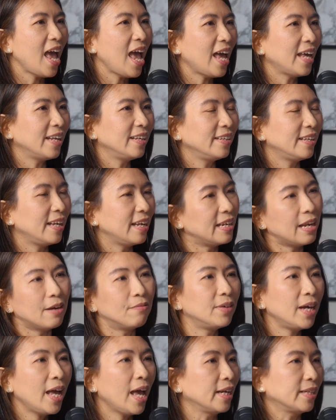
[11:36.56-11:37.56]
And they
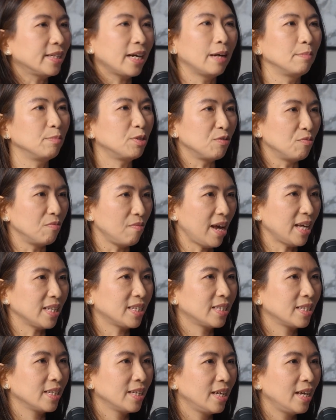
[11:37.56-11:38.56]
never had time to
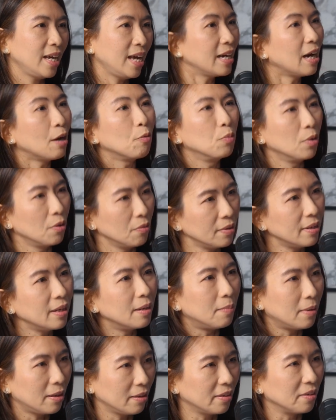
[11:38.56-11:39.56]
rest. And I worry
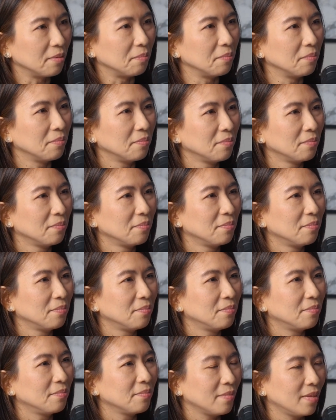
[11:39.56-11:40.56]
about them.
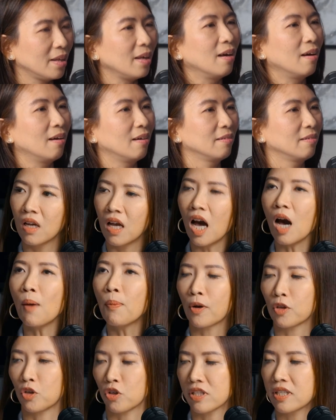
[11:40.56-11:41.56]
Yeah. How
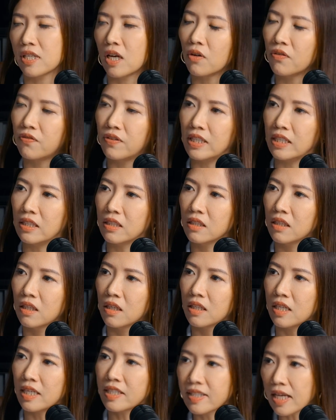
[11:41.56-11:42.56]
about yourself, Lyn?
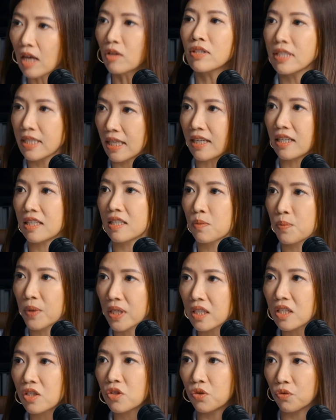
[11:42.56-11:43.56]
It sounds like it's
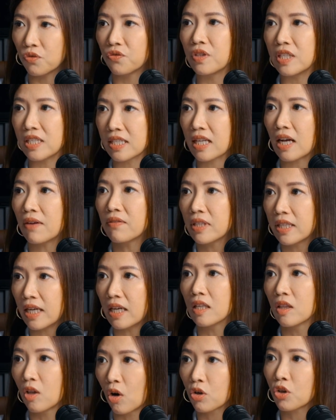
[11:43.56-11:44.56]
because you've discovered that
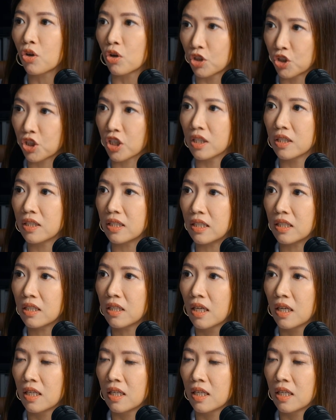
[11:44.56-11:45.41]
along your journey.